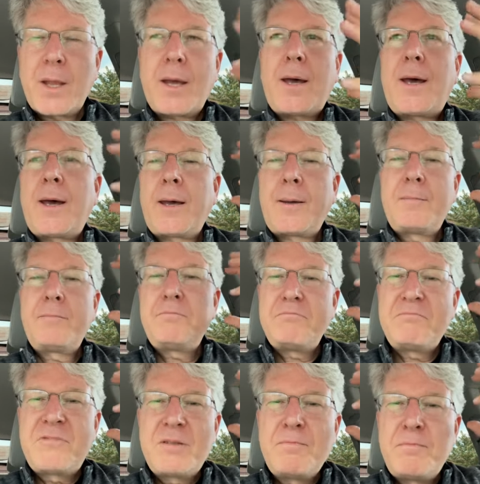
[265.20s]
uh,
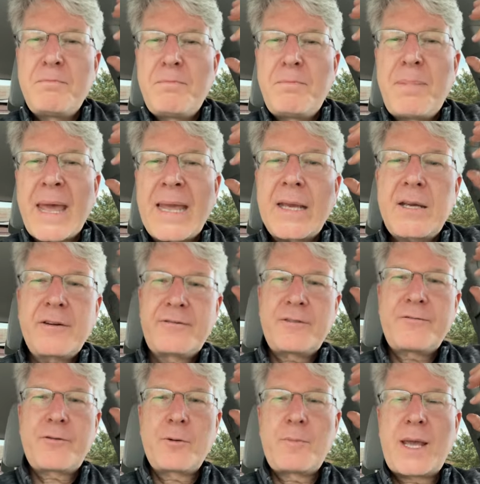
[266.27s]
bank of
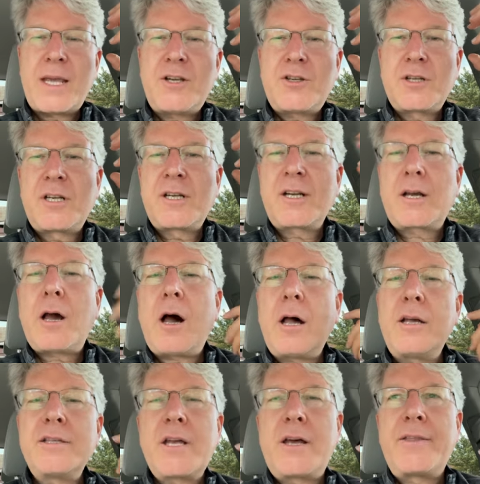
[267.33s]
information and it
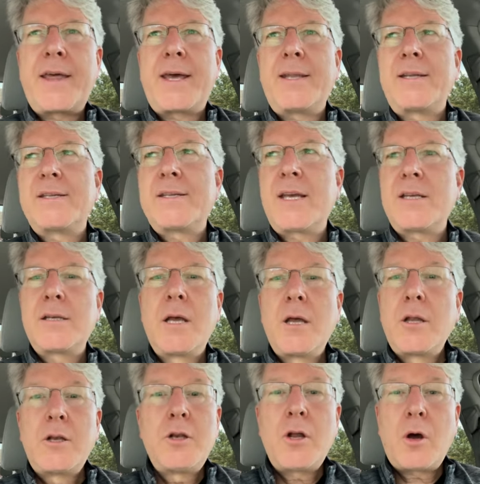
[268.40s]
calls on that and it says,
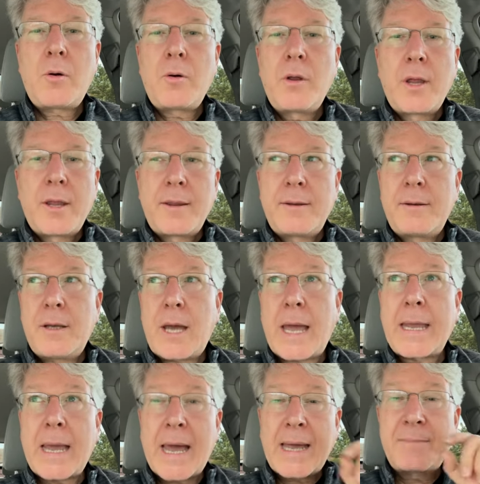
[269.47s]
no,
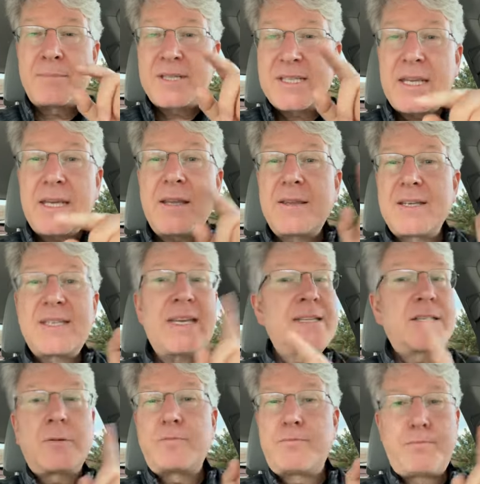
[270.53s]
I, I'm seeing this. It's
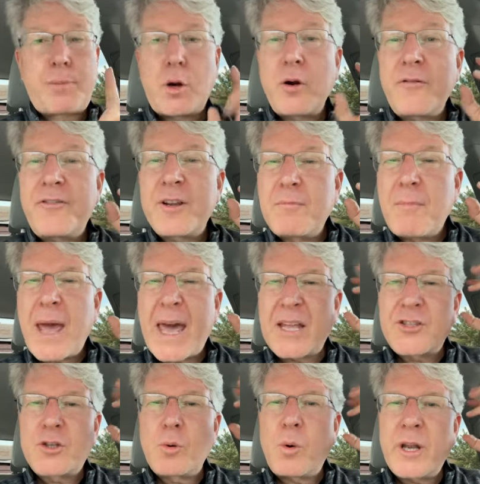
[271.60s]
a perfect
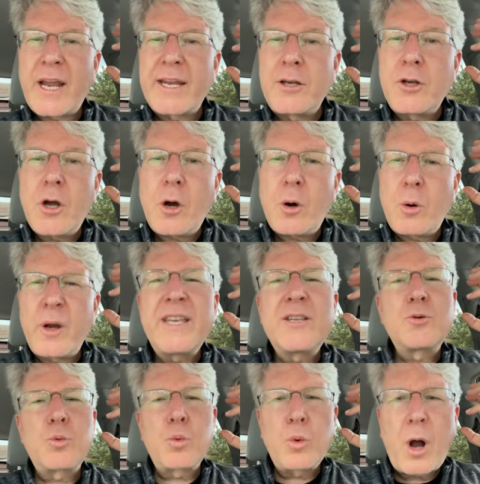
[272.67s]
match to what I know
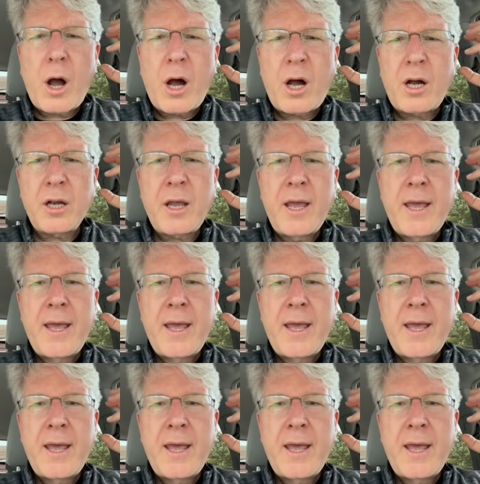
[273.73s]
is wrong.